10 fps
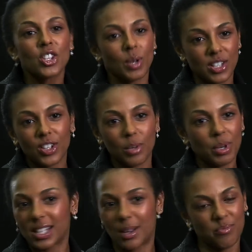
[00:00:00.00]
So I took it
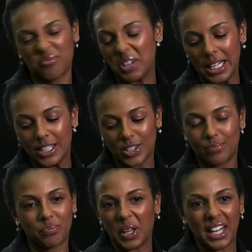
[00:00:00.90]
because I'm really just
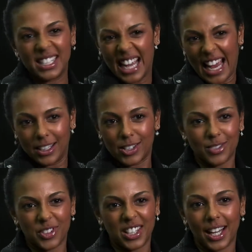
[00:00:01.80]
playing
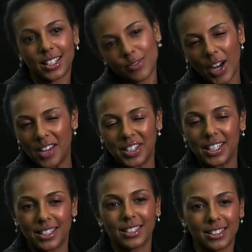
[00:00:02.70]
Diana's for the next five
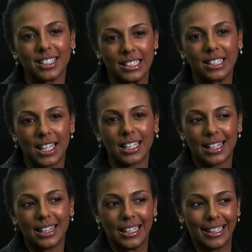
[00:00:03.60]
years, is kind
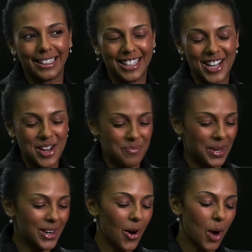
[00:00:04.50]
of the thing.
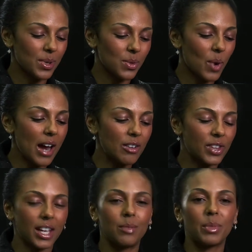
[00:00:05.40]
But no, I was aware
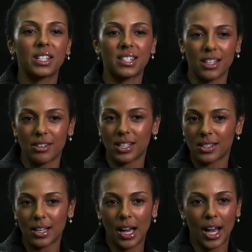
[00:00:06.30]
of the Hitman
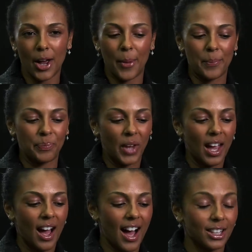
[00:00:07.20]
series. Um,
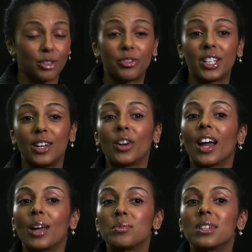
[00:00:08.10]
I love video
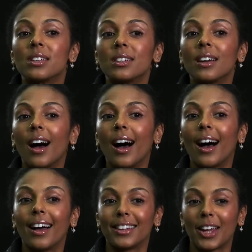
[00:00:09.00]
games.
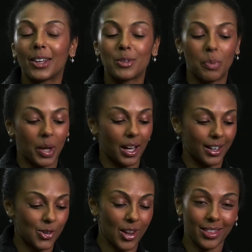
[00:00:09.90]
I like to
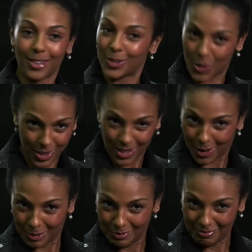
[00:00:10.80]
play Grand Theft
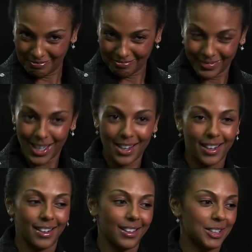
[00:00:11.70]
Auto,
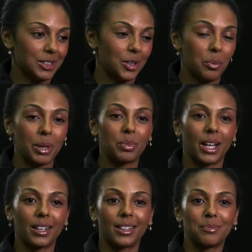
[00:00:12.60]
uh, Little Big
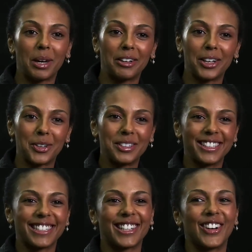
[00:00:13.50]
Planet, Mario.
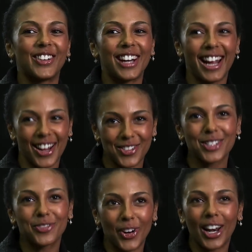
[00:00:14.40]
So it
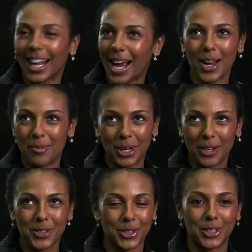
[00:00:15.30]
was fun. Like I, am gonna
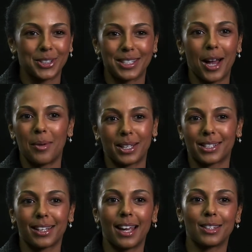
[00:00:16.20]
have such a good time
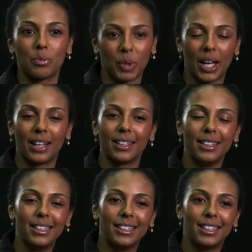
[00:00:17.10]
actually getting to play
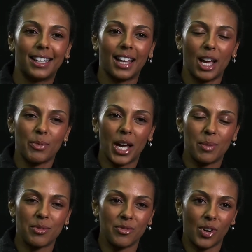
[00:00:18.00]
a game that
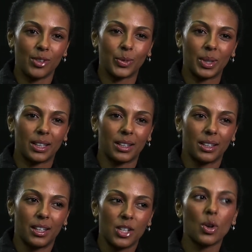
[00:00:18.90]
I'm involved with.
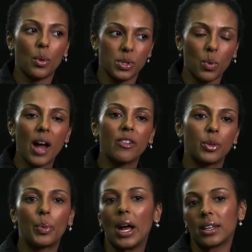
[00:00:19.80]
So I was aware of
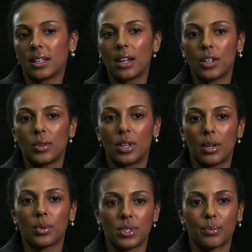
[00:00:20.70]
the brand and I knew that
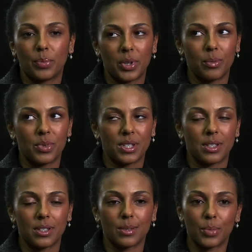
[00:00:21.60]
it was a pretty
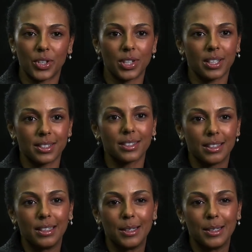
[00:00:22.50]
prestigious project.